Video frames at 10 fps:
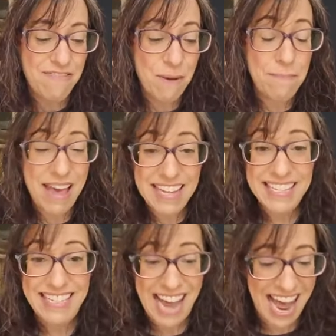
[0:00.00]
the
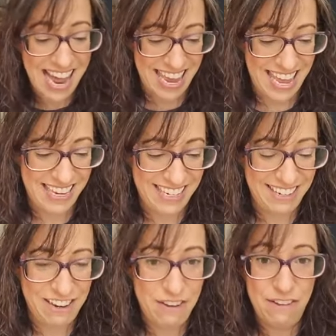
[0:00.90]
best diet,
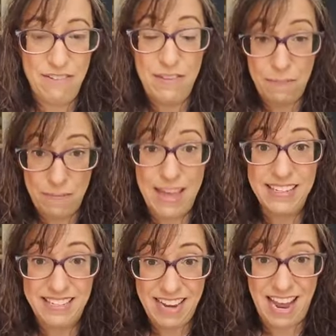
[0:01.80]
the
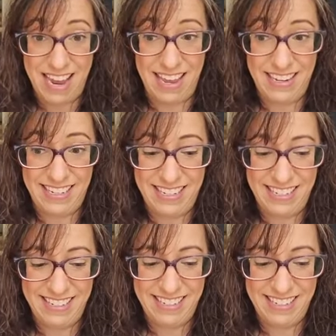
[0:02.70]
best diet